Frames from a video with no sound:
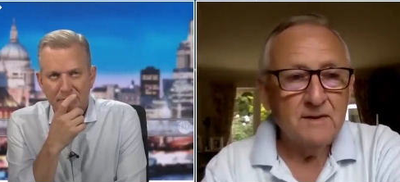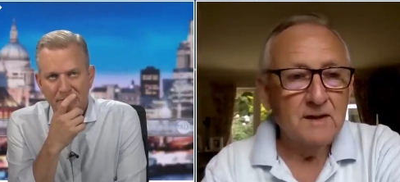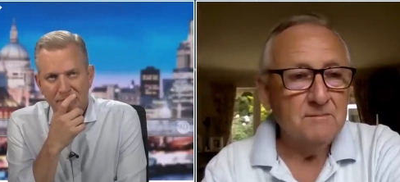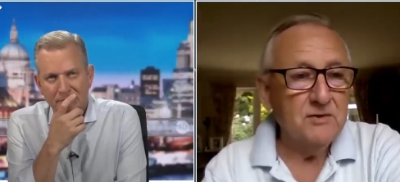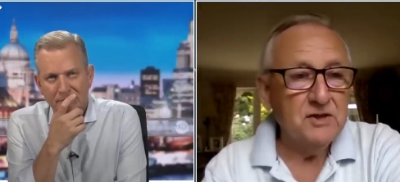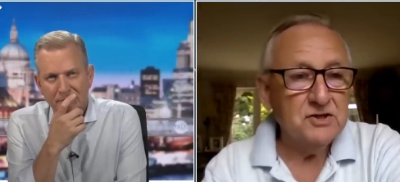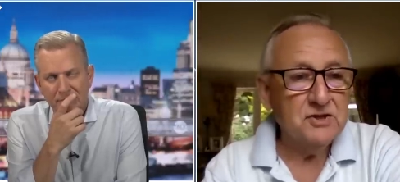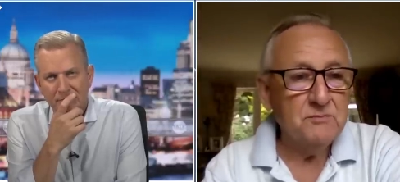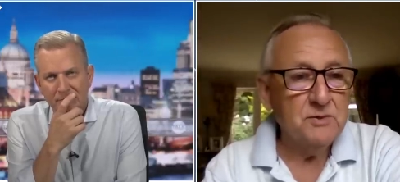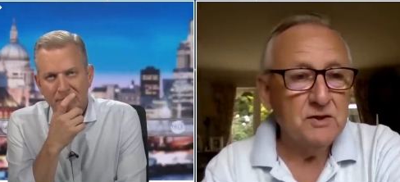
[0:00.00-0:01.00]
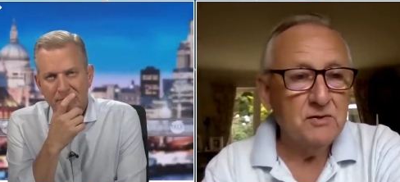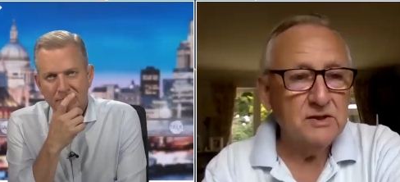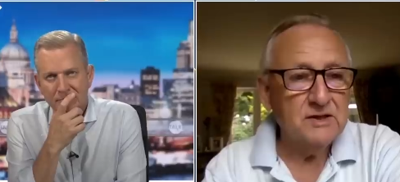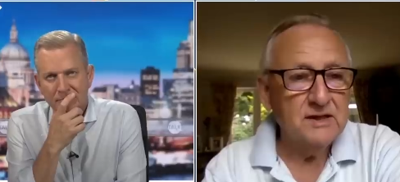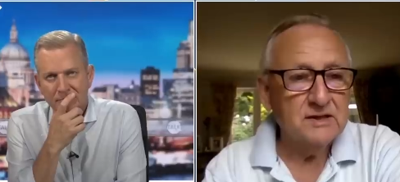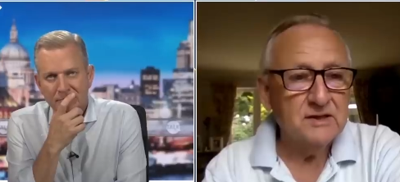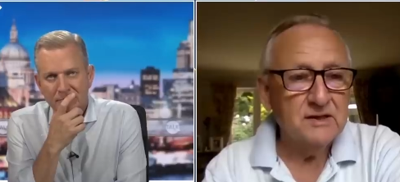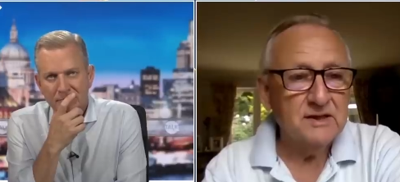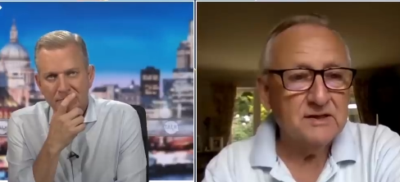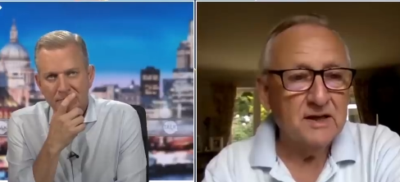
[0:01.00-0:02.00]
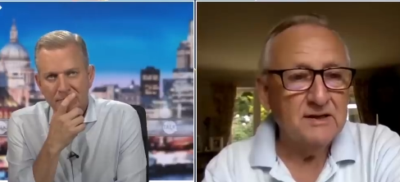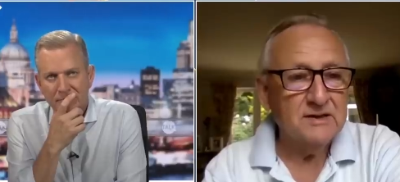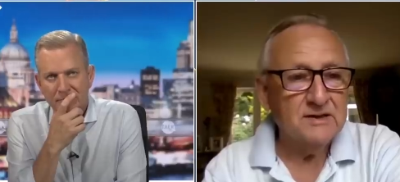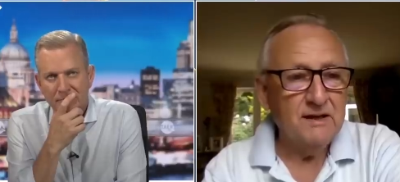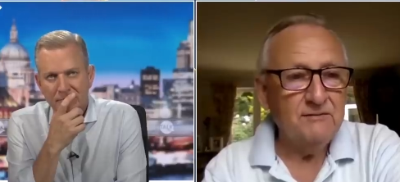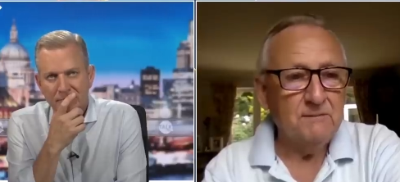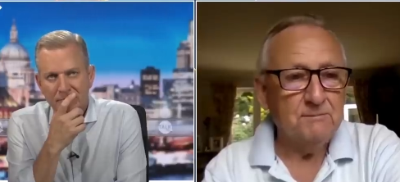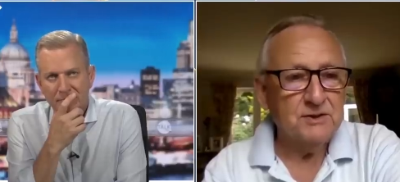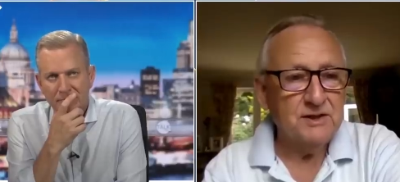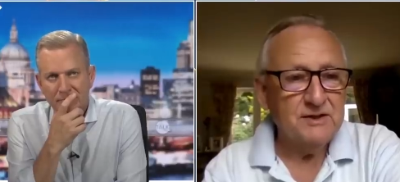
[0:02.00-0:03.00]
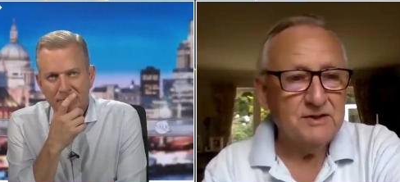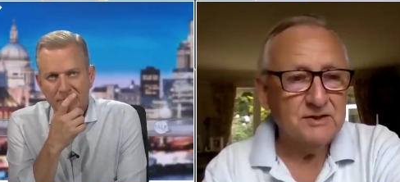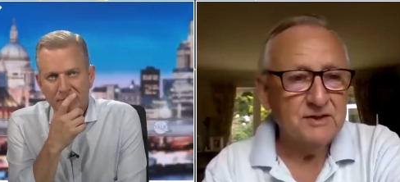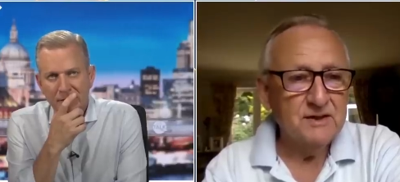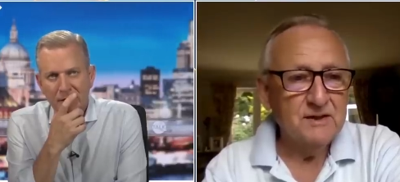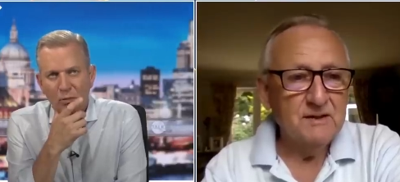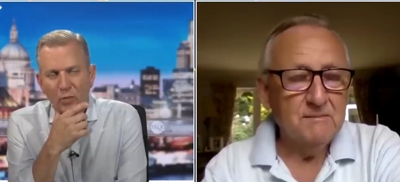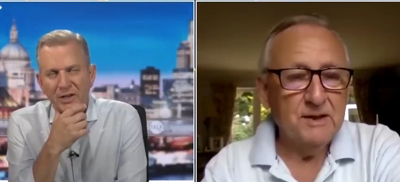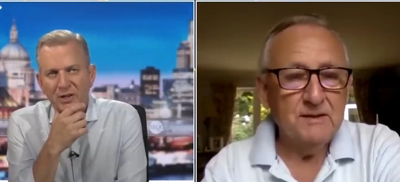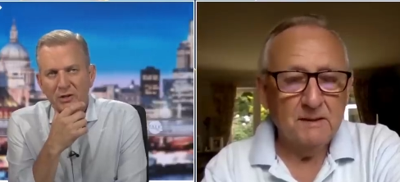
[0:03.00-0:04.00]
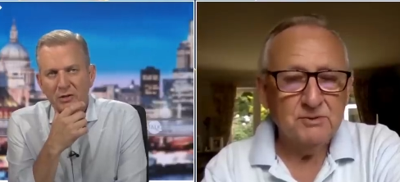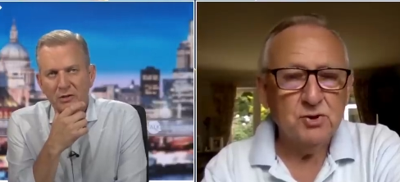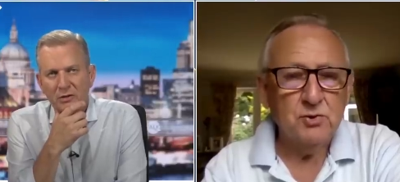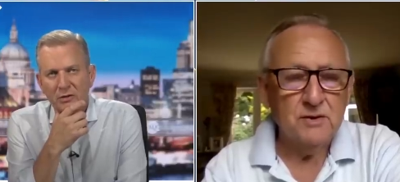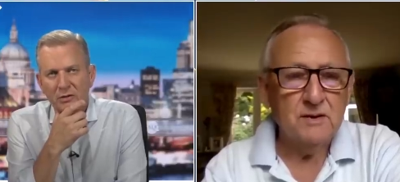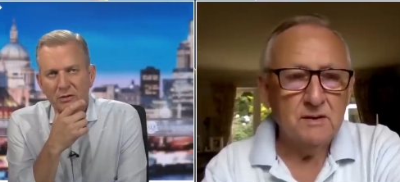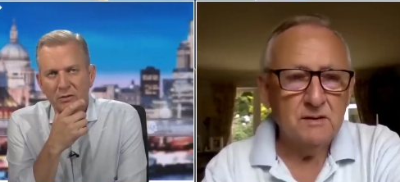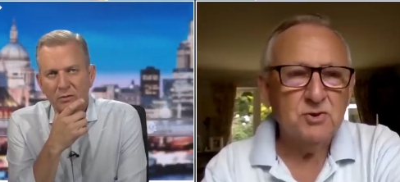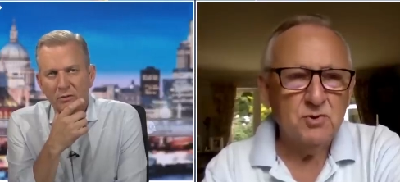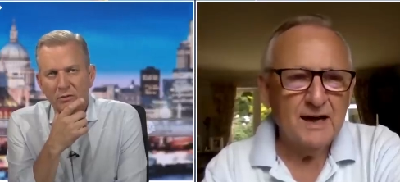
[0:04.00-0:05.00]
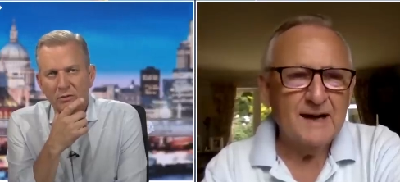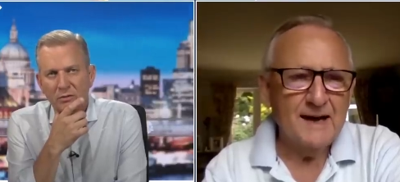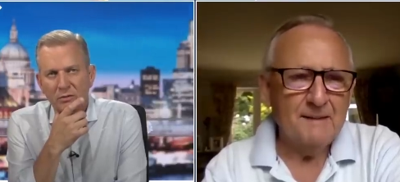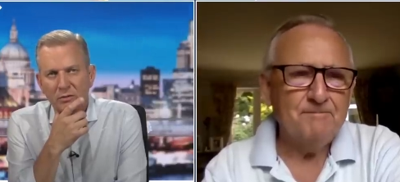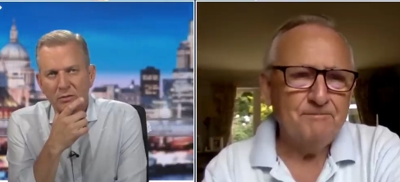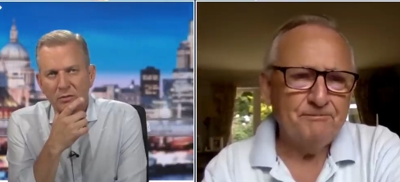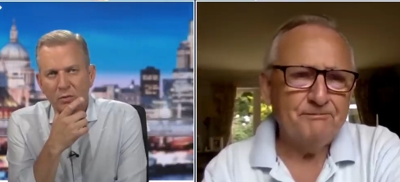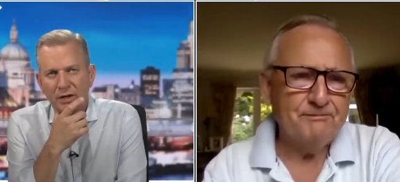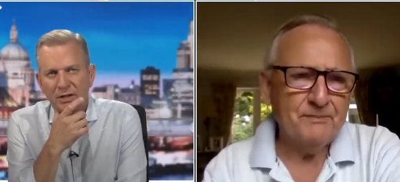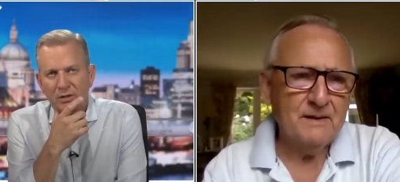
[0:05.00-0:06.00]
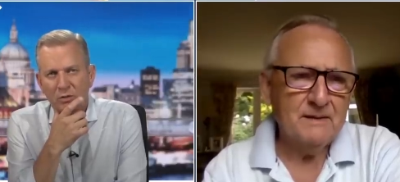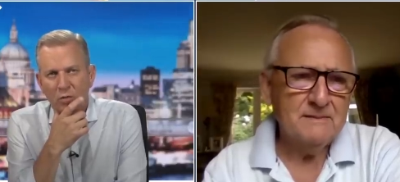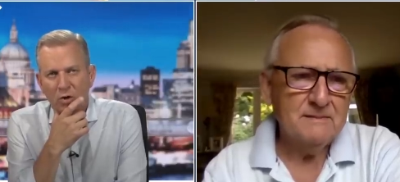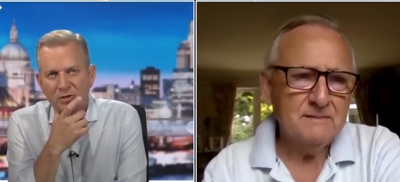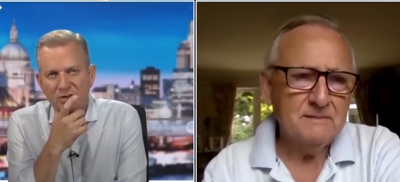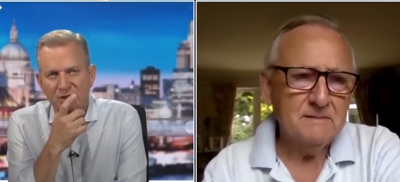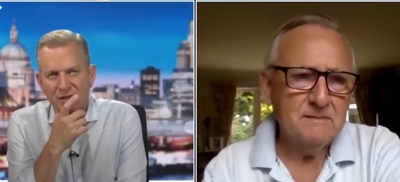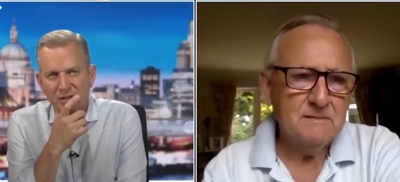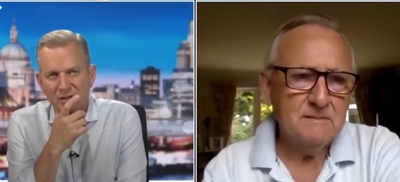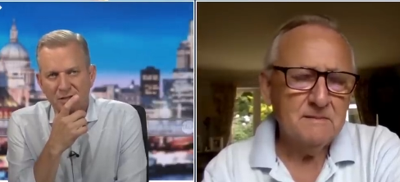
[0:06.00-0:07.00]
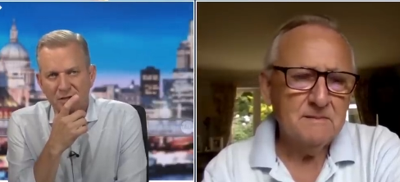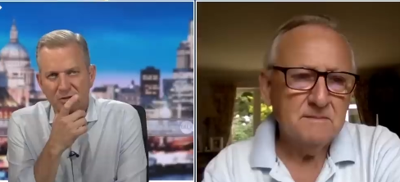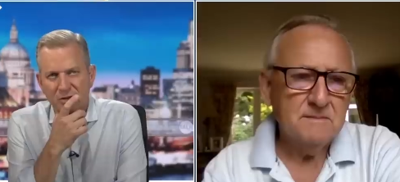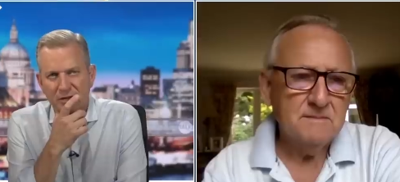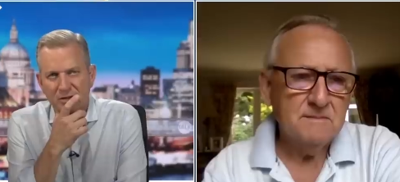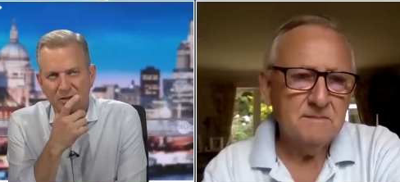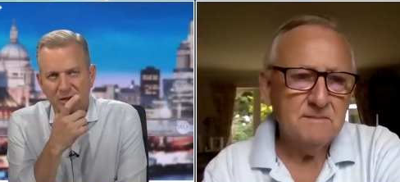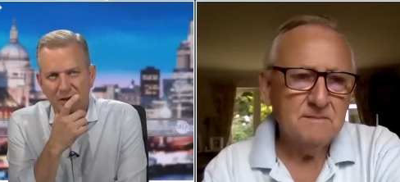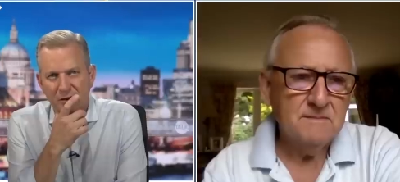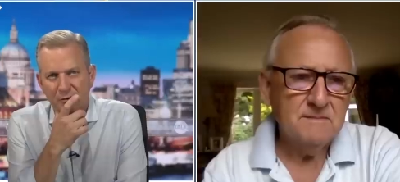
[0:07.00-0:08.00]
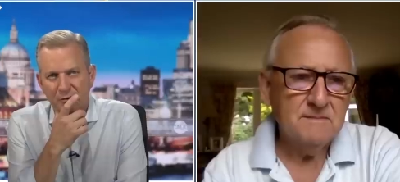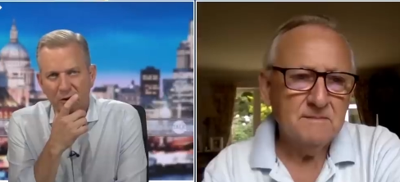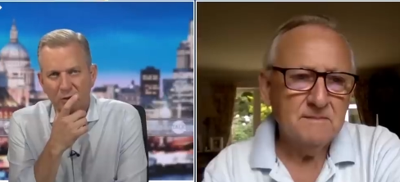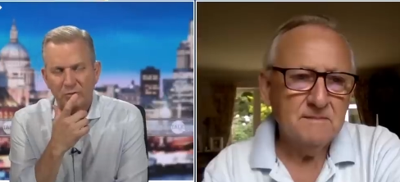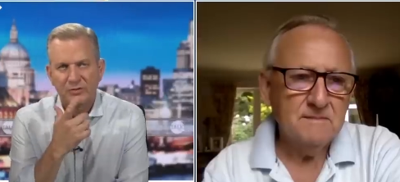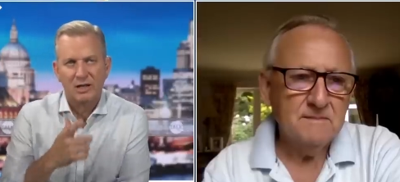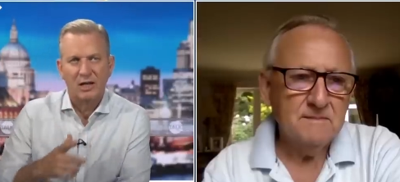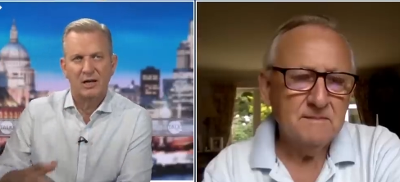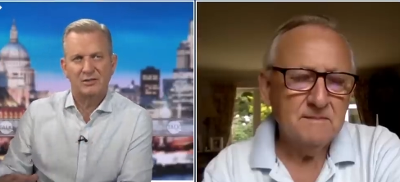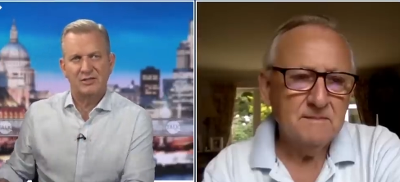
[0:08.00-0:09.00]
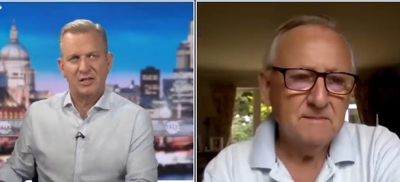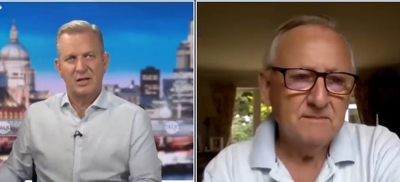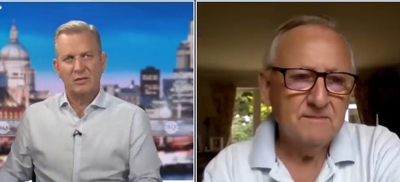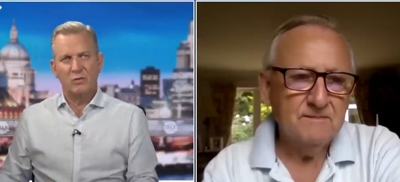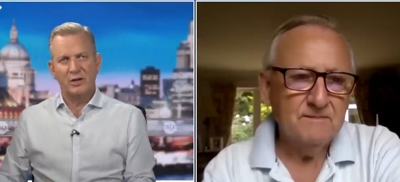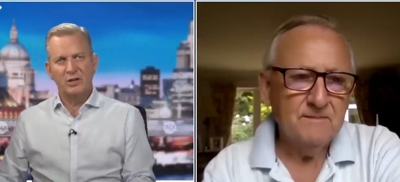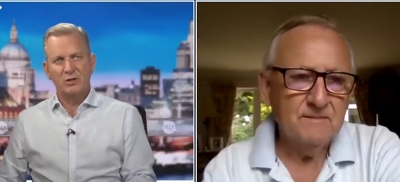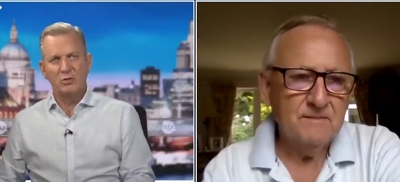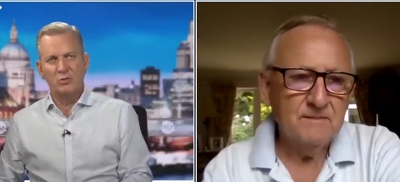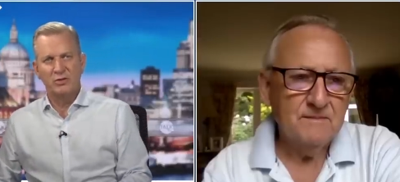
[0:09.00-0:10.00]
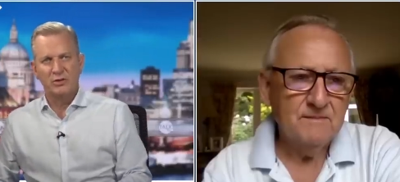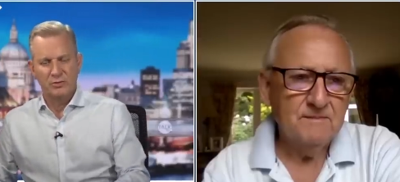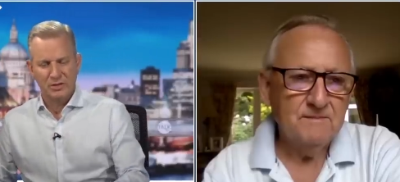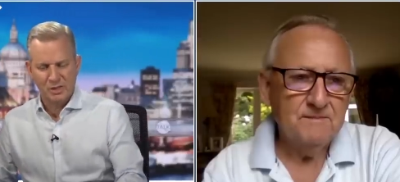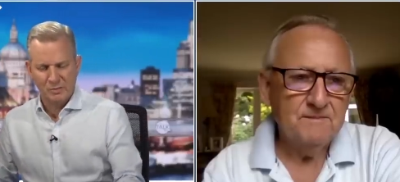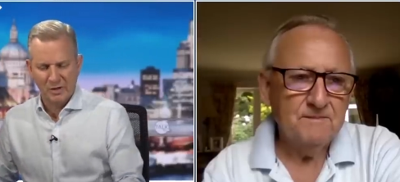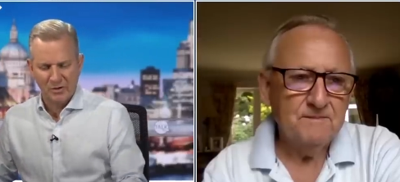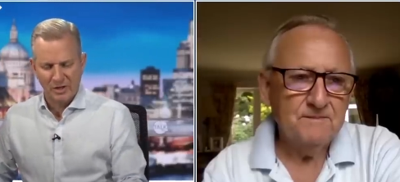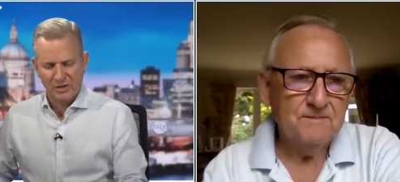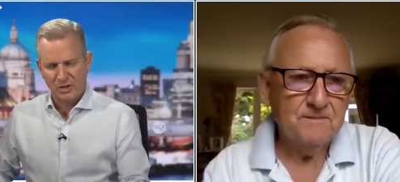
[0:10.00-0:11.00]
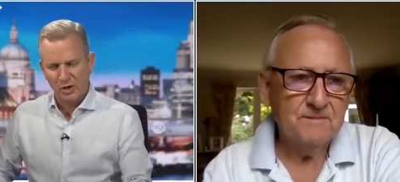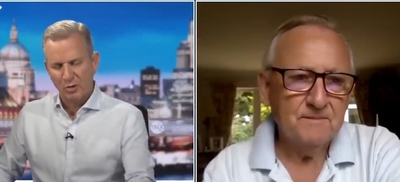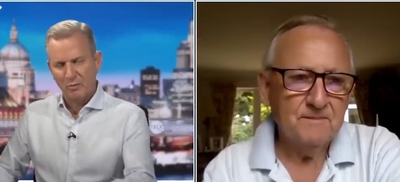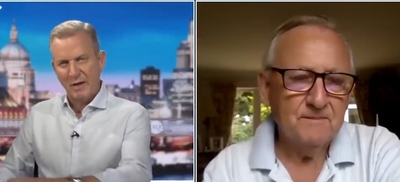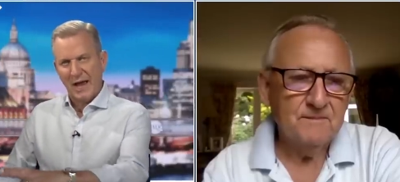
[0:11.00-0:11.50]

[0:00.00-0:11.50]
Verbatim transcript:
Speaker 1: um, registered with Lloyd's list and it's done its safety procedures. When but you... I'm sure I'm sure that'll happen.
Speaker 2: When you watched this tragedy unfold last night, when you, with your experience, look